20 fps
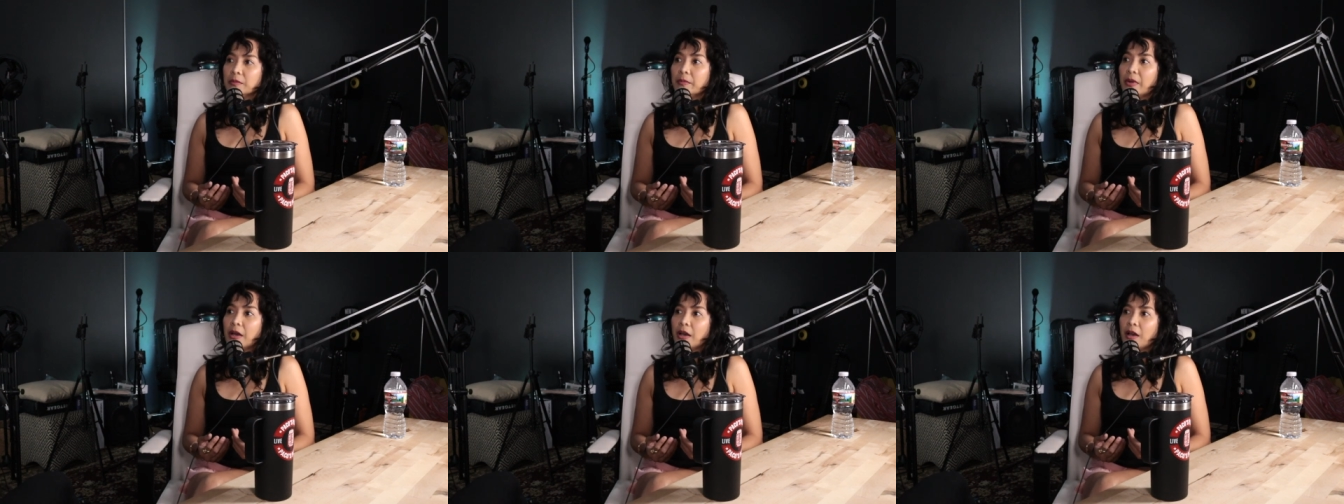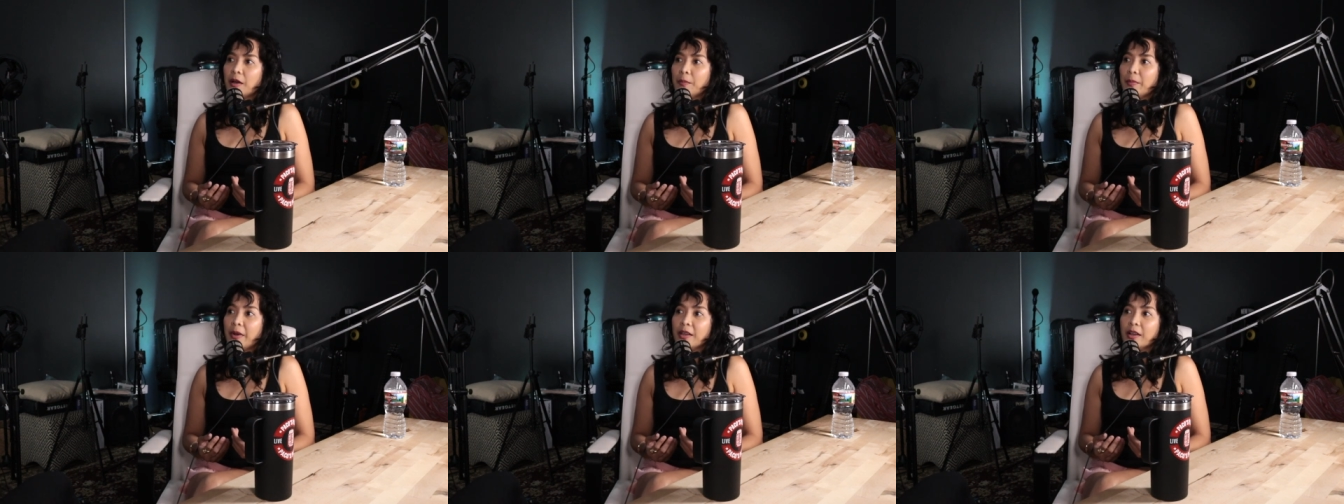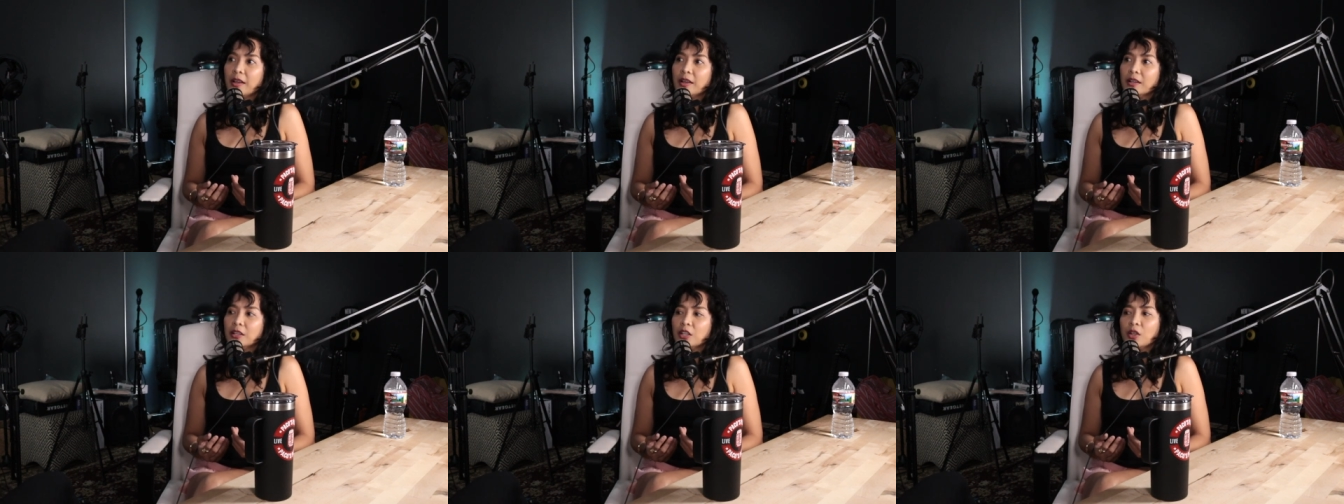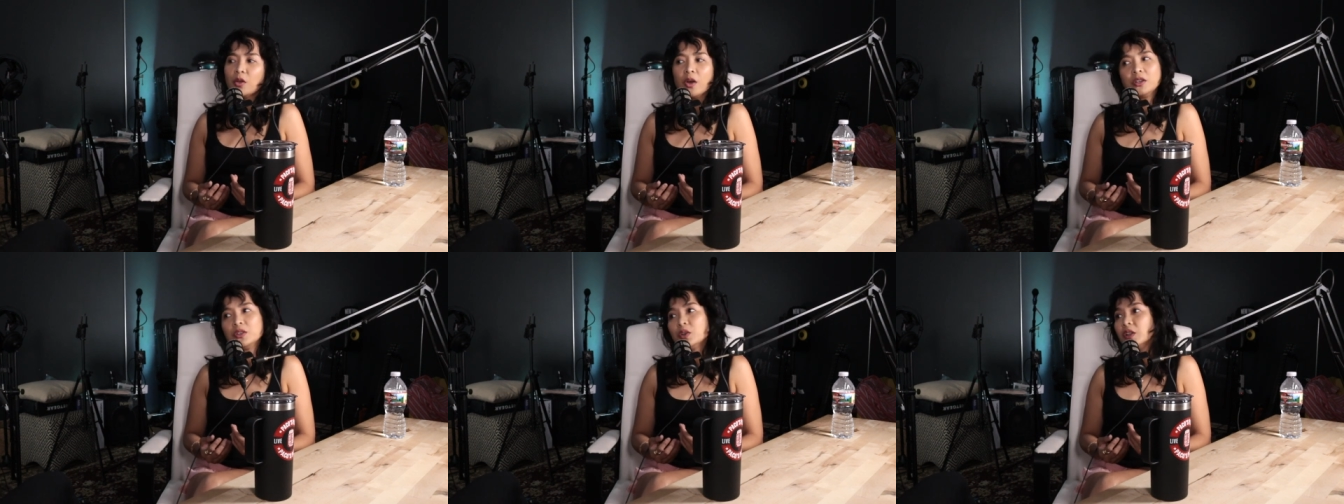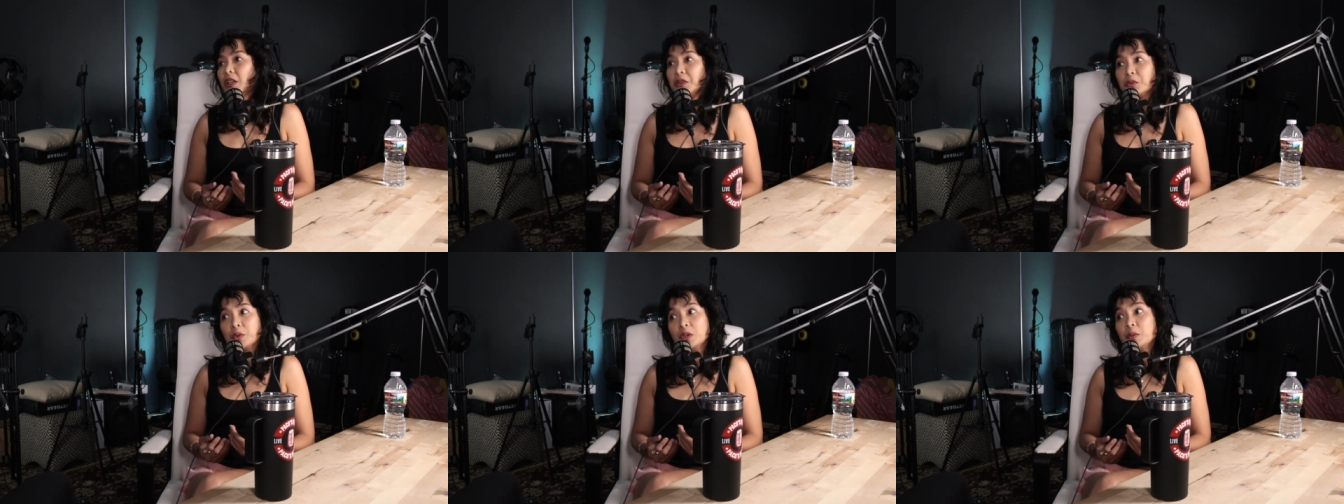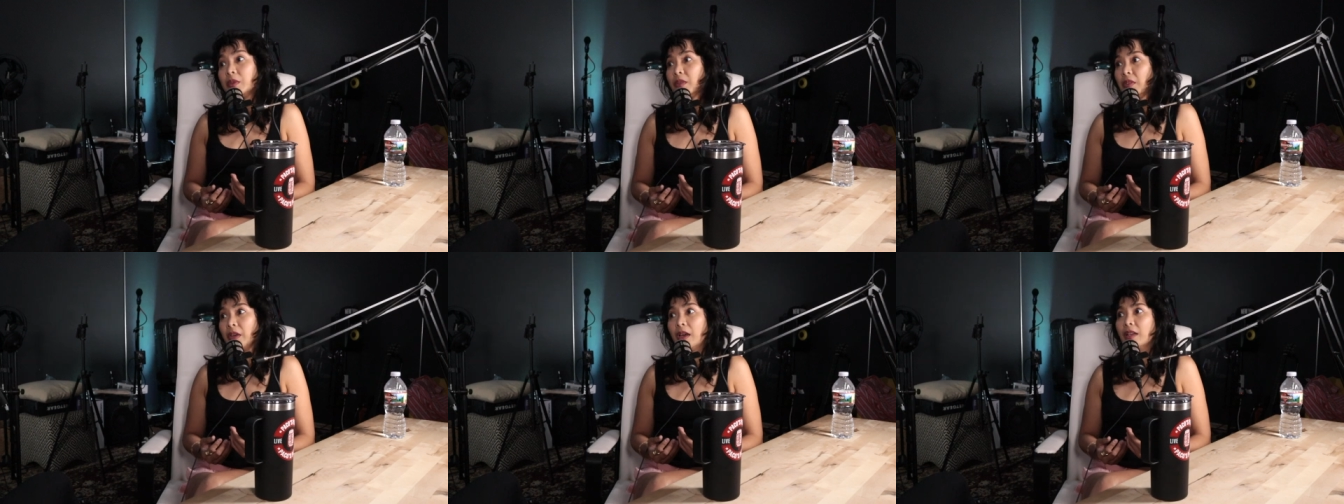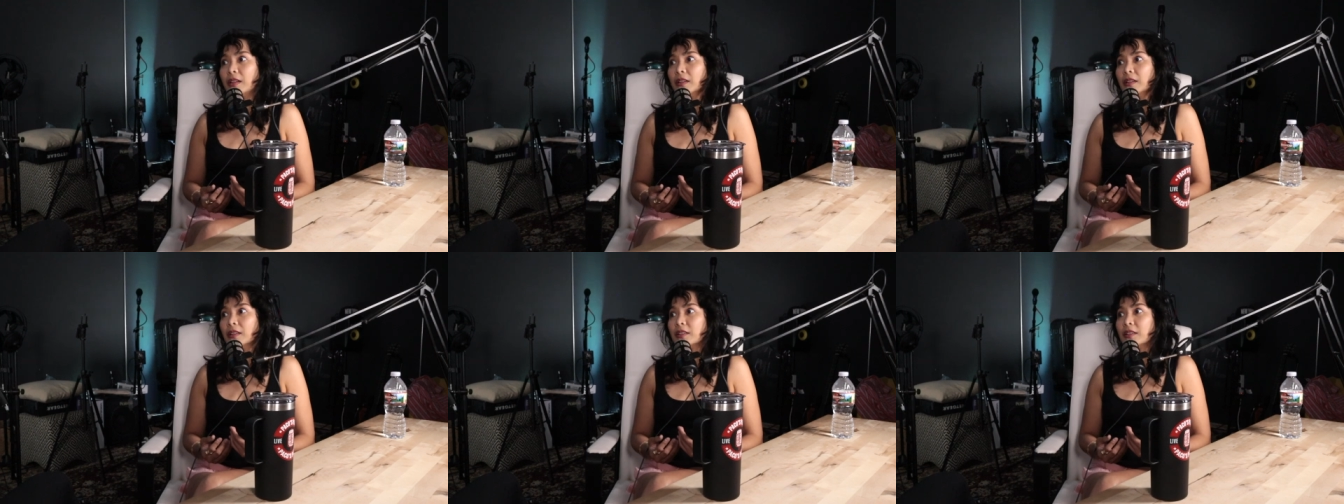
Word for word: diba? Parang, no, I don't agree with that.